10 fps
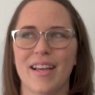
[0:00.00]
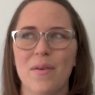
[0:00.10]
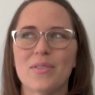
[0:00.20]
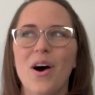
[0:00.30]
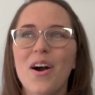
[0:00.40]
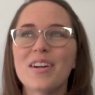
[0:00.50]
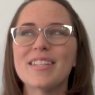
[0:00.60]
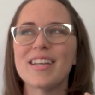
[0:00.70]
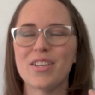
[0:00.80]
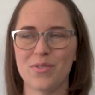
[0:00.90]
was hard
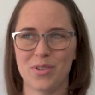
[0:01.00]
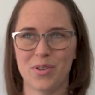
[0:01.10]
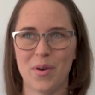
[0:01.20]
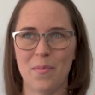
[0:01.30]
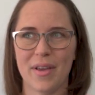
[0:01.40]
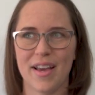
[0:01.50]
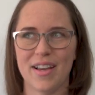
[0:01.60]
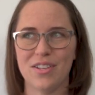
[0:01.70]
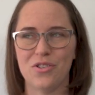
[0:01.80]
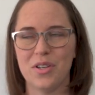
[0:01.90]
to get used to it
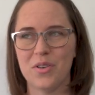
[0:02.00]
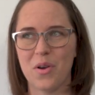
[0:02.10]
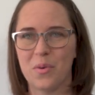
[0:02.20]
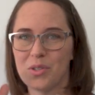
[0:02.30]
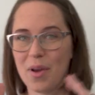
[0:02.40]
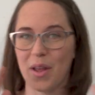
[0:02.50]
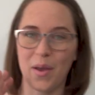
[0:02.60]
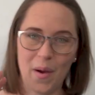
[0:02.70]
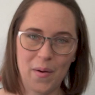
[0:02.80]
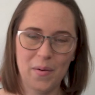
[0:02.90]
because you didn't know which way to
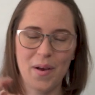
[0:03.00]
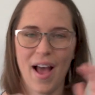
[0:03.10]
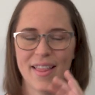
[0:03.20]
go.